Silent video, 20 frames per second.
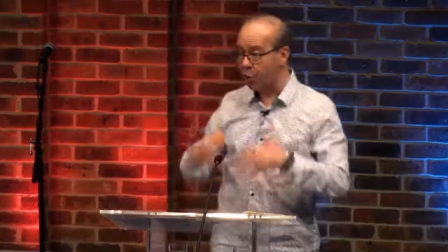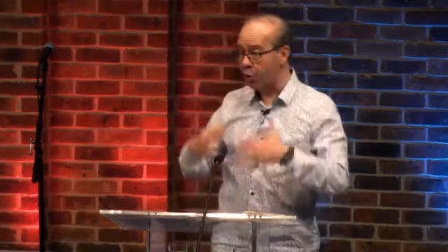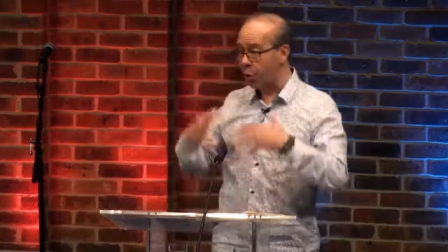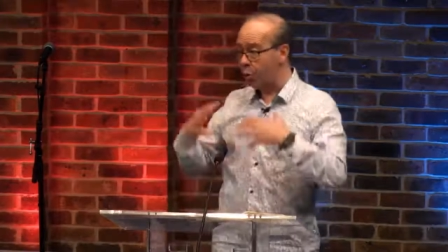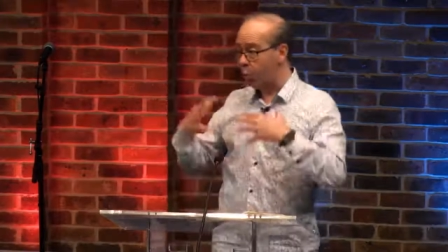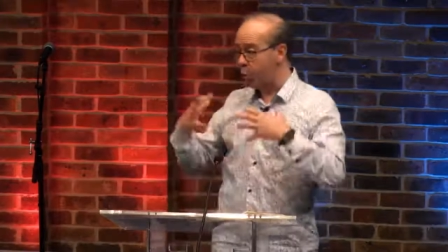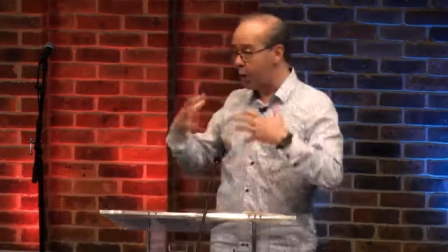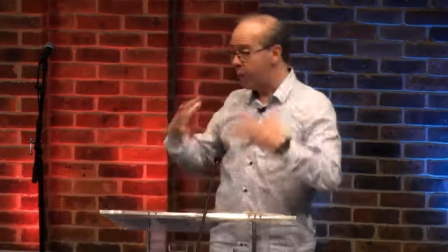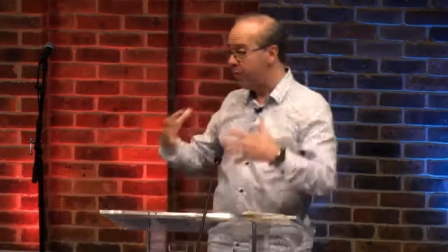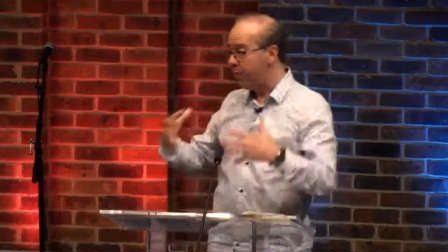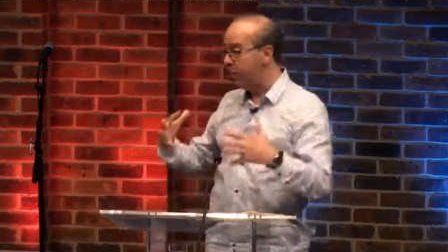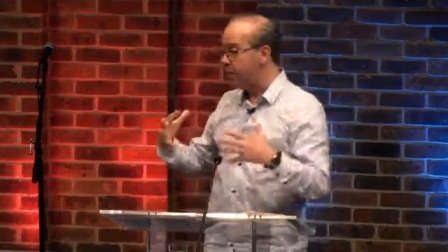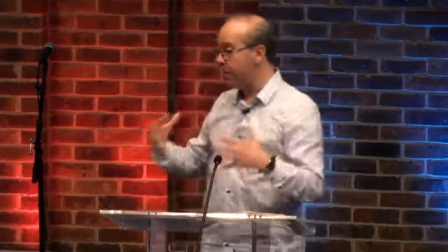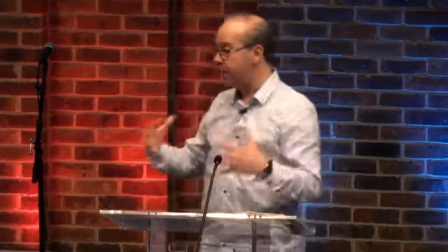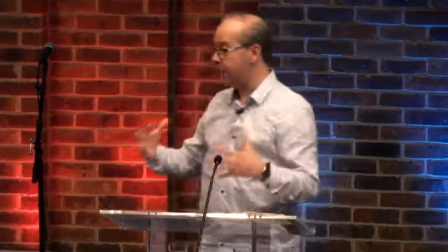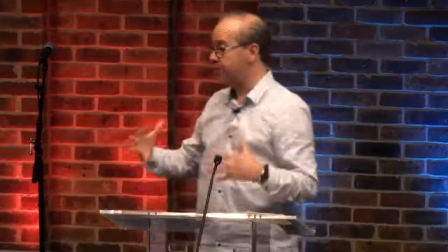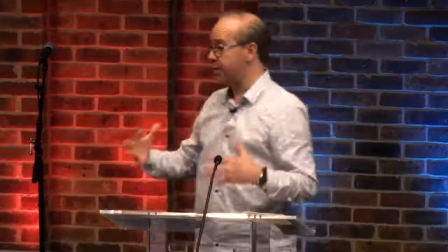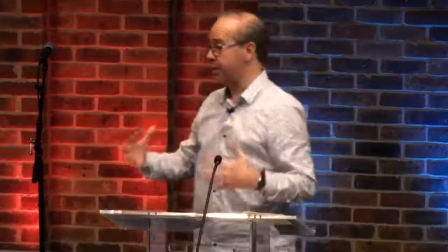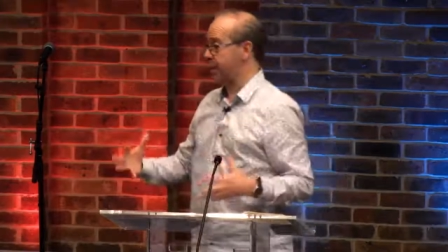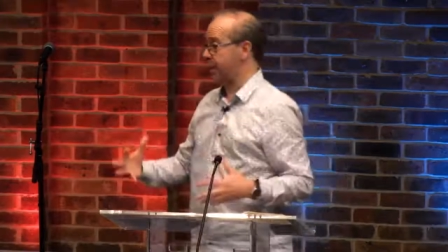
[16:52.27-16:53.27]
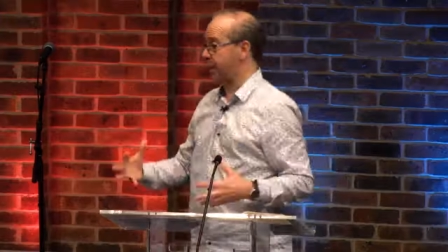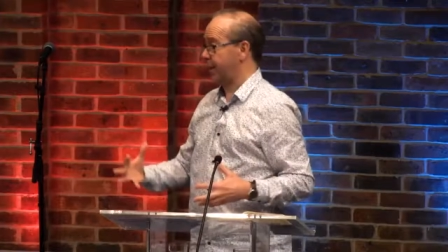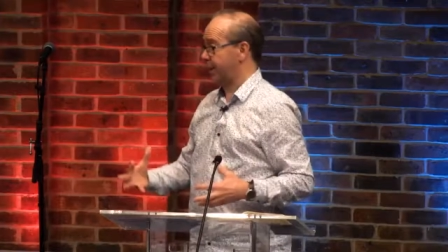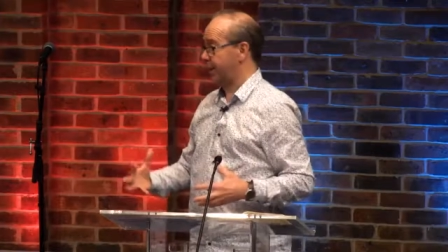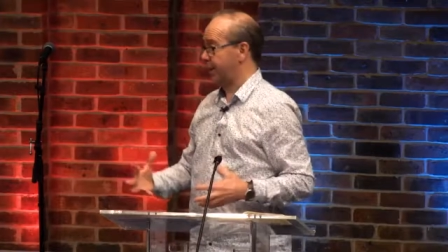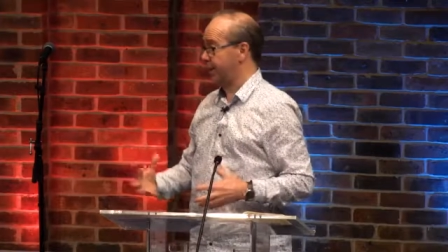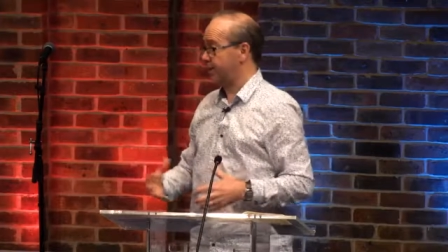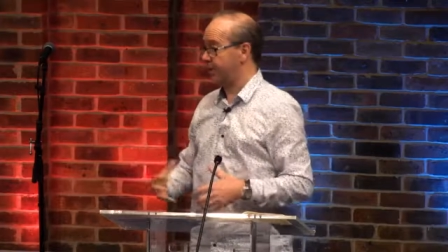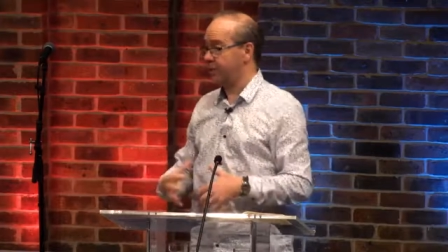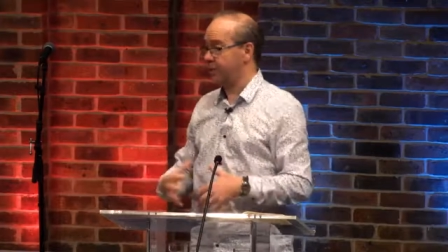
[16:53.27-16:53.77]
that when these
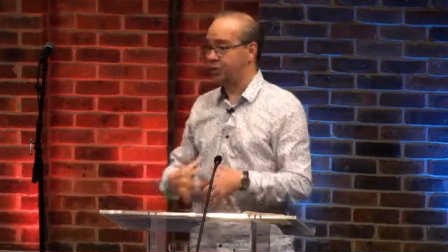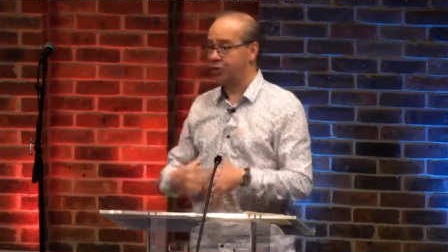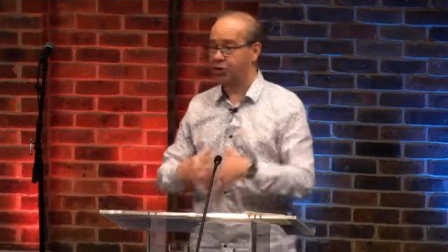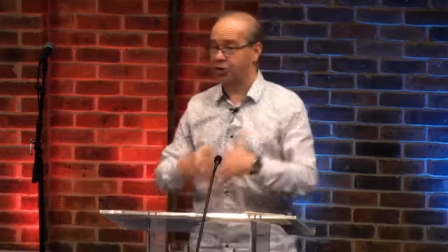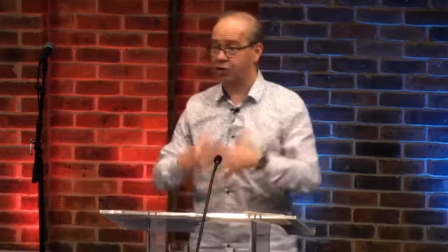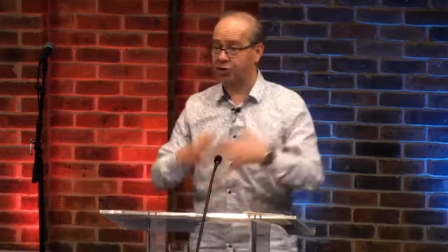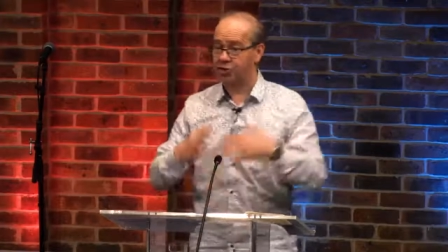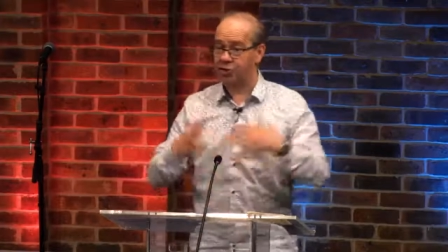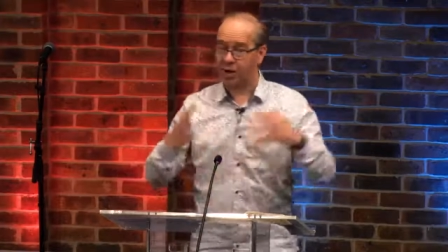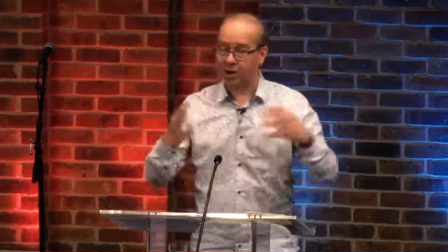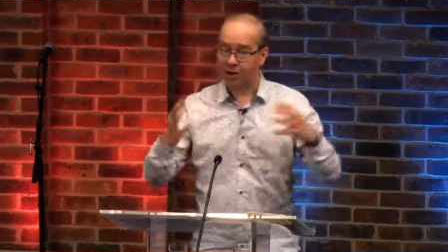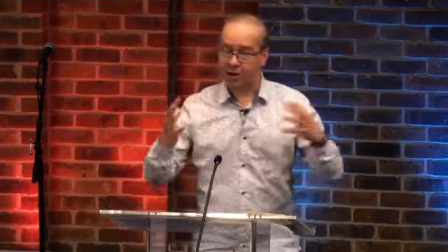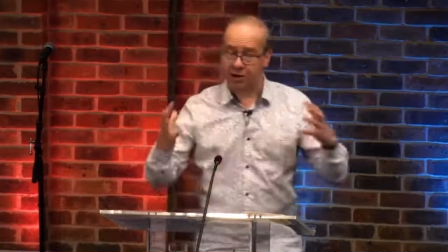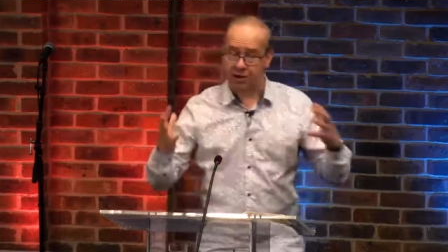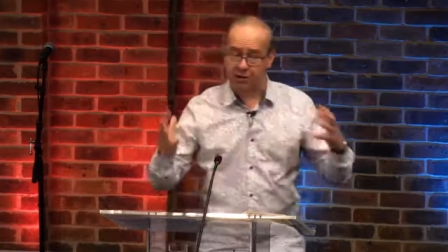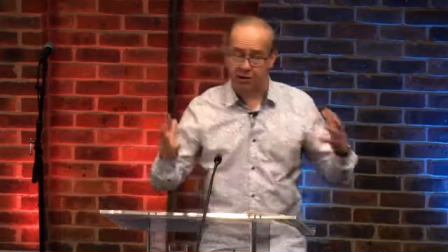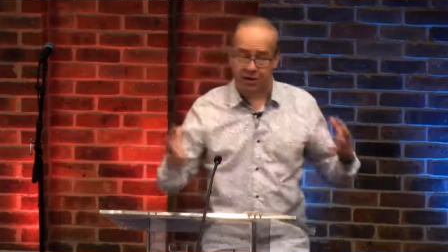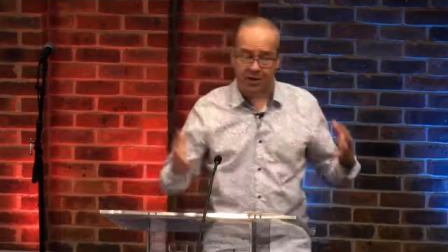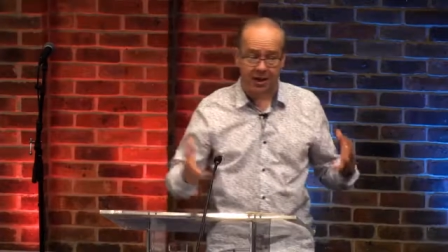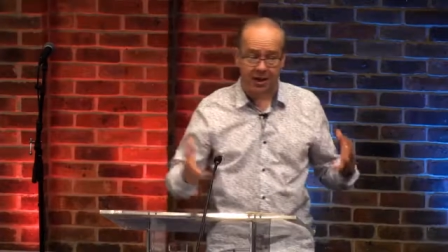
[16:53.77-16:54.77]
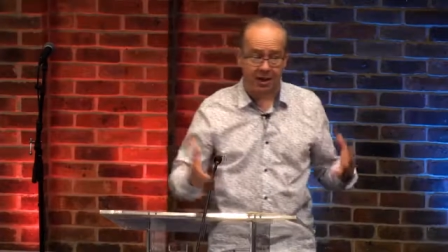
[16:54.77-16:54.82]
things, this destruction of the